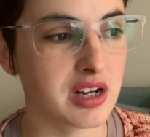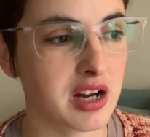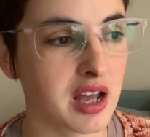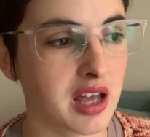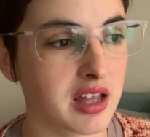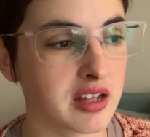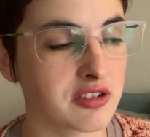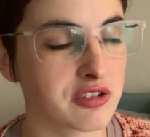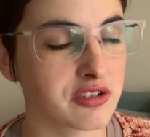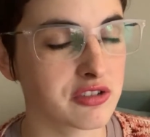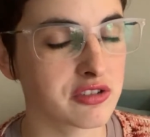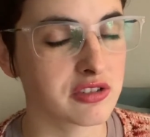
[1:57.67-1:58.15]
and
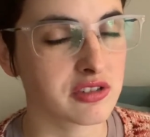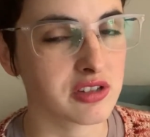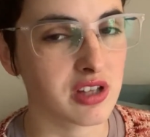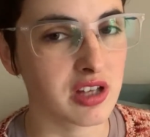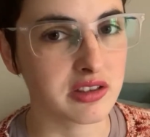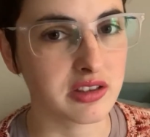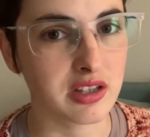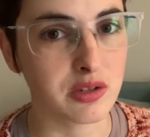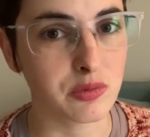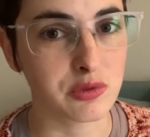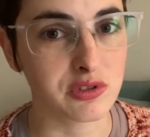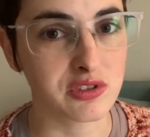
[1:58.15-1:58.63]
I just
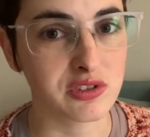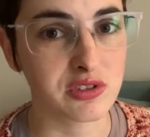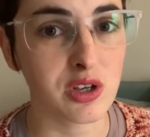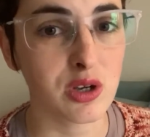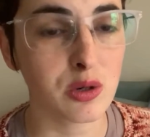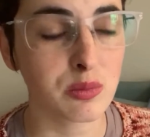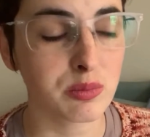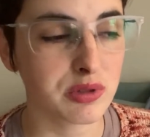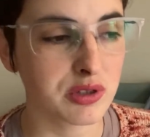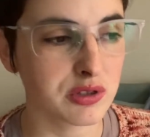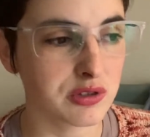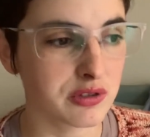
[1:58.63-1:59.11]
thought they were
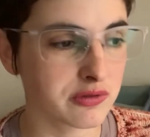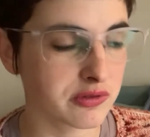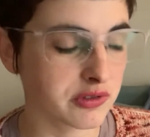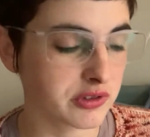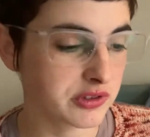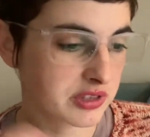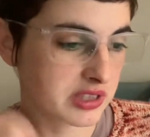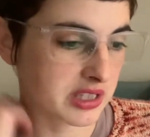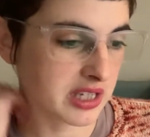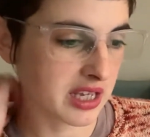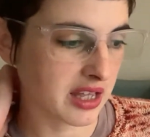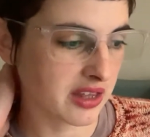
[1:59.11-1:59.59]
so
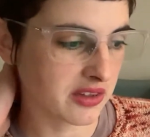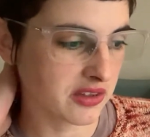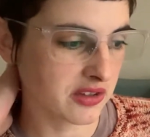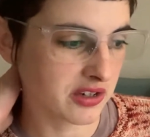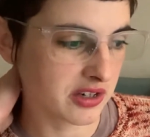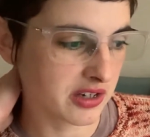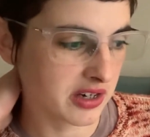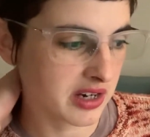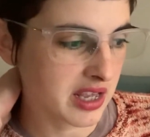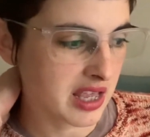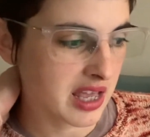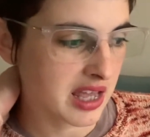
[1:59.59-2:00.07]
beautiful
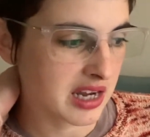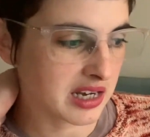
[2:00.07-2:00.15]
together,